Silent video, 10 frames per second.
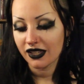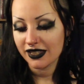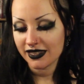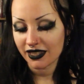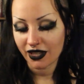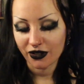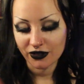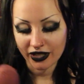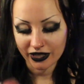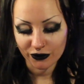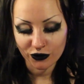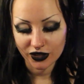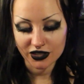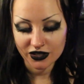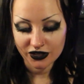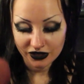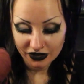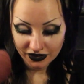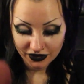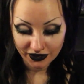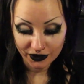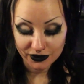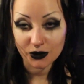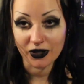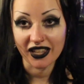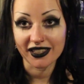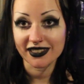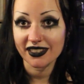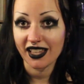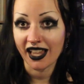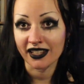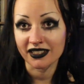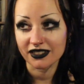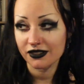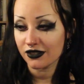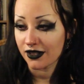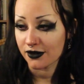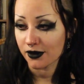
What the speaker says: so now I can finish those squares and do